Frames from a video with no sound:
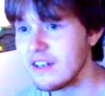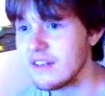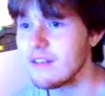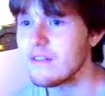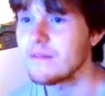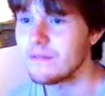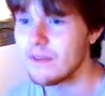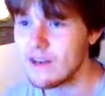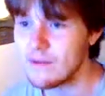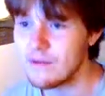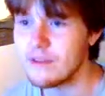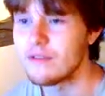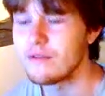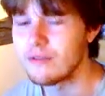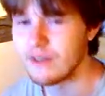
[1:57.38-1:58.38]
is
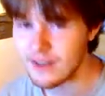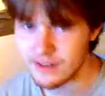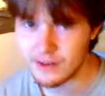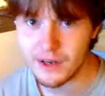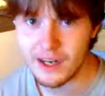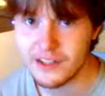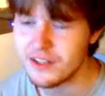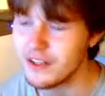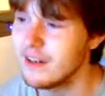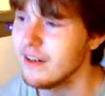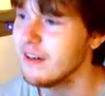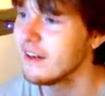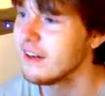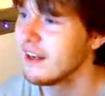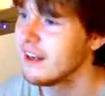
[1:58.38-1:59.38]
favorite resurrection.
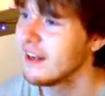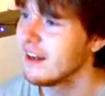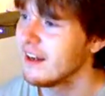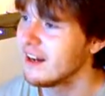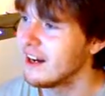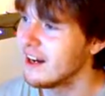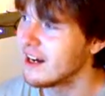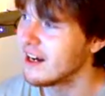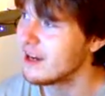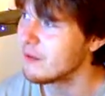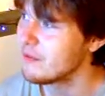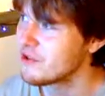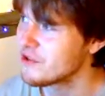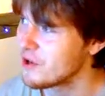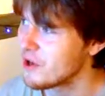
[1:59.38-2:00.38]

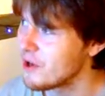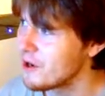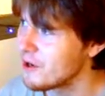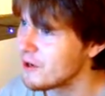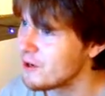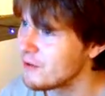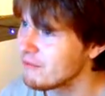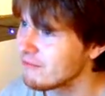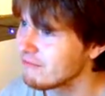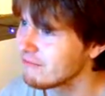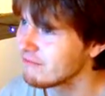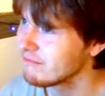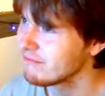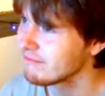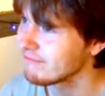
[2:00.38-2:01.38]
Um, so
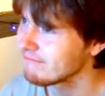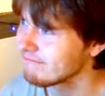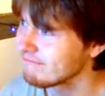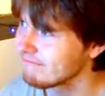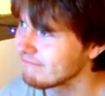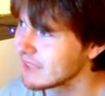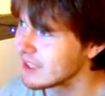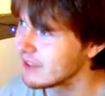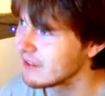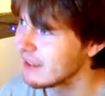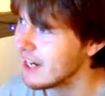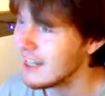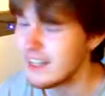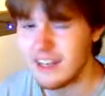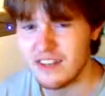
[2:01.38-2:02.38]

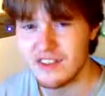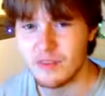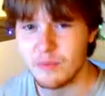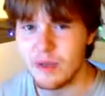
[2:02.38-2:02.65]
any guesses,